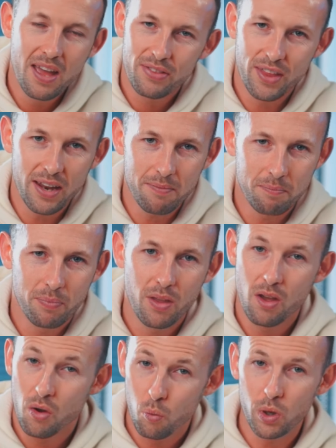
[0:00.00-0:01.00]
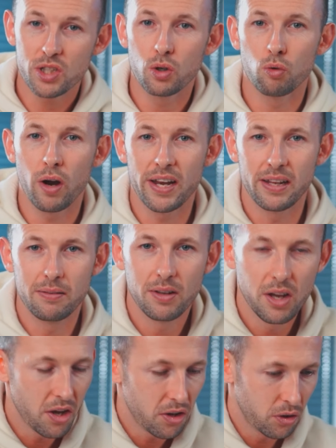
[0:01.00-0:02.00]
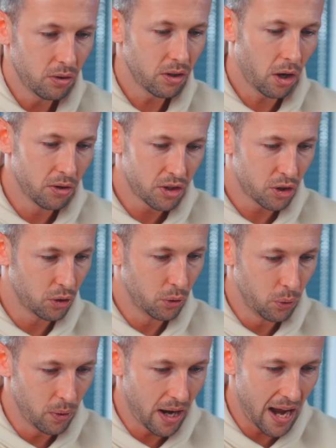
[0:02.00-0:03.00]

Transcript: Then, once you're ready, you can go to